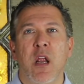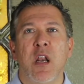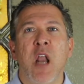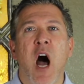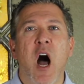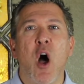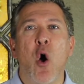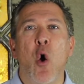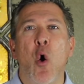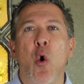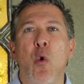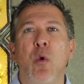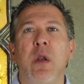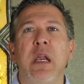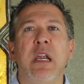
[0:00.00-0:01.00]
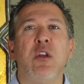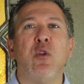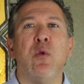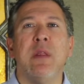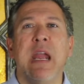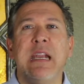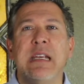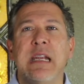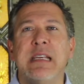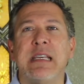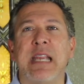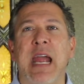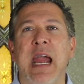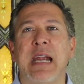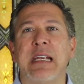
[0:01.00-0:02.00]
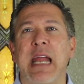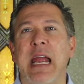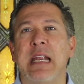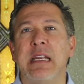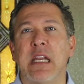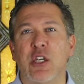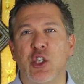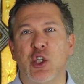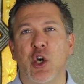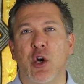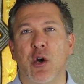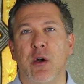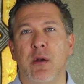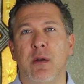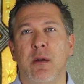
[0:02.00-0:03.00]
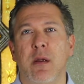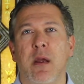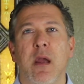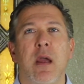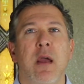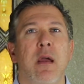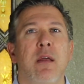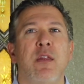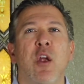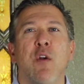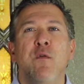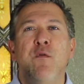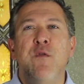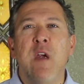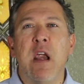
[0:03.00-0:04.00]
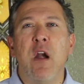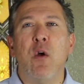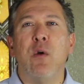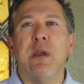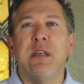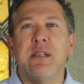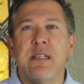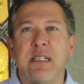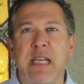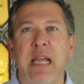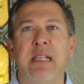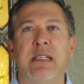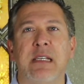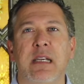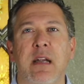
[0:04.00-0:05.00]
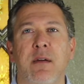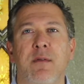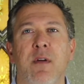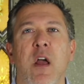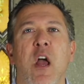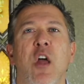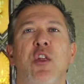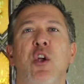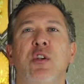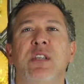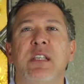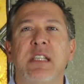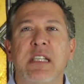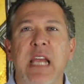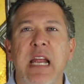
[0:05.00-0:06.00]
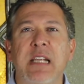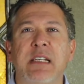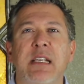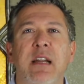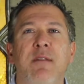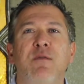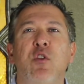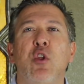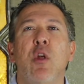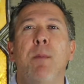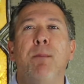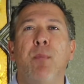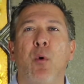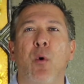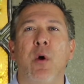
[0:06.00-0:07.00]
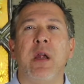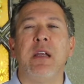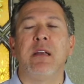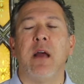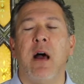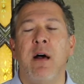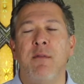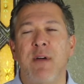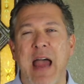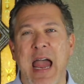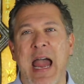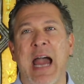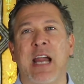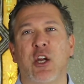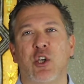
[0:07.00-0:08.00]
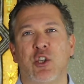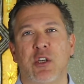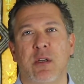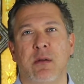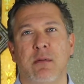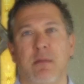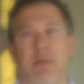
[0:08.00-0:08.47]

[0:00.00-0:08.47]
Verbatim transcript: not only do they detect and discern, they're very sensitive. They're sensitive to the point of action.